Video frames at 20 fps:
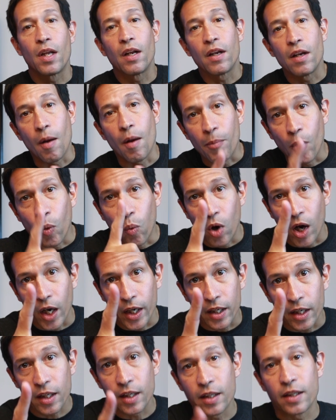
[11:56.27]
number
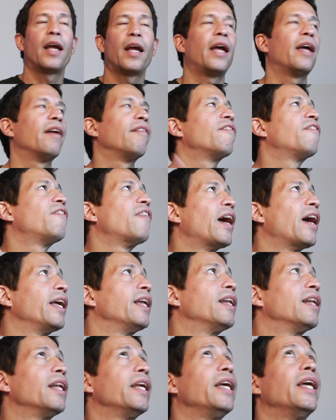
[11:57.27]
1. And
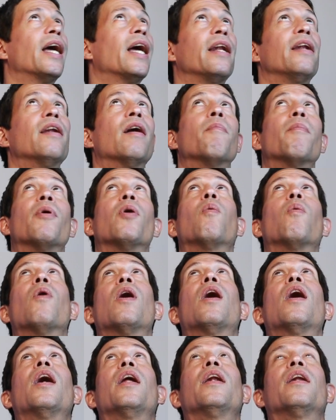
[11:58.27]
finally at number
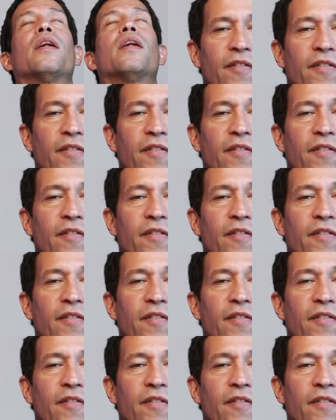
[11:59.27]
one.